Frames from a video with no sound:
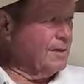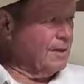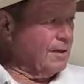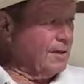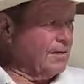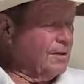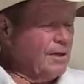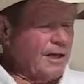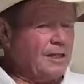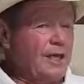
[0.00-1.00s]
You know,
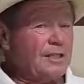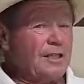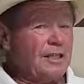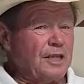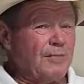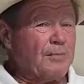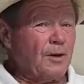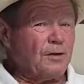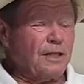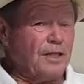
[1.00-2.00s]
it's
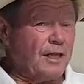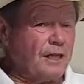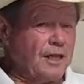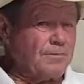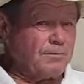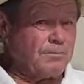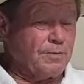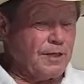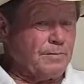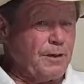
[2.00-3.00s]
impulse, and
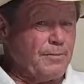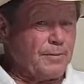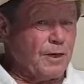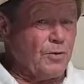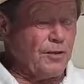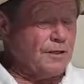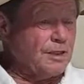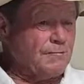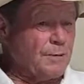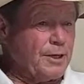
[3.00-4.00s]
these people know this.
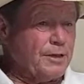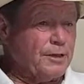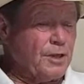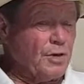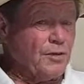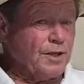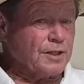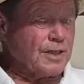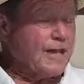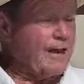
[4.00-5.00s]
These breeders know this.
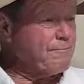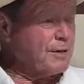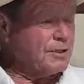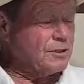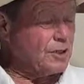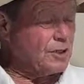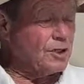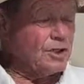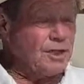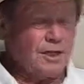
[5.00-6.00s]
They have pictures of good
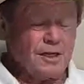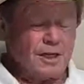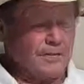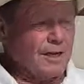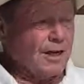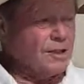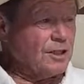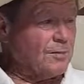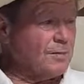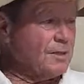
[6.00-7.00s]
looking. I've got a
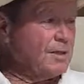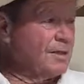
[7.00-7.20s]
gentleman.